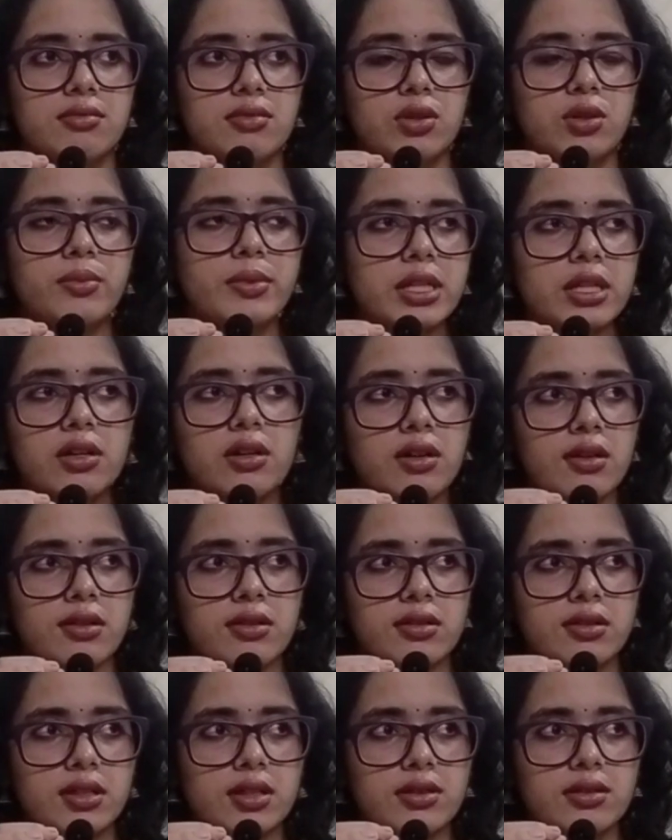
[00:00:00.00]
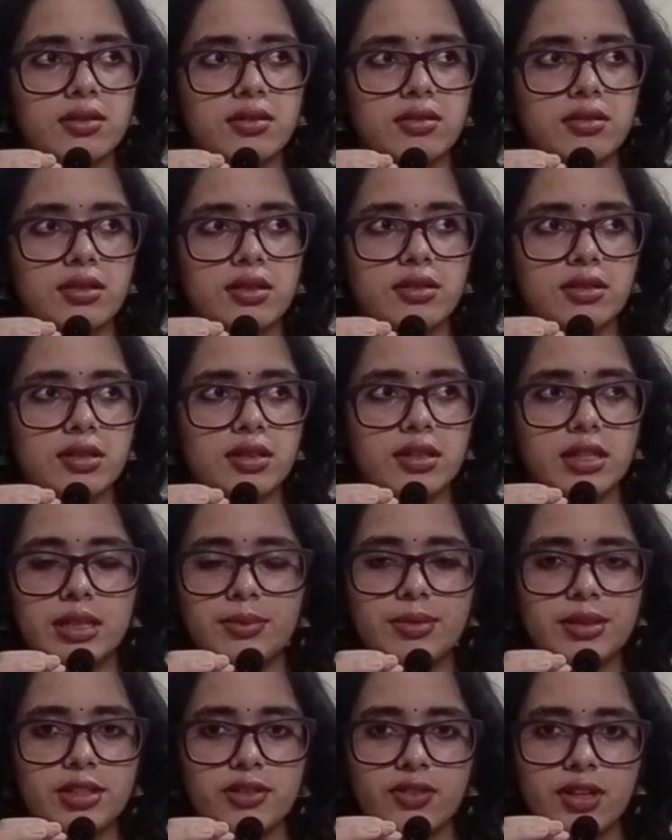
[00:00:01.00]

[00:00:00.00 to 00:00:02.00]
oh my god, this is a great piece of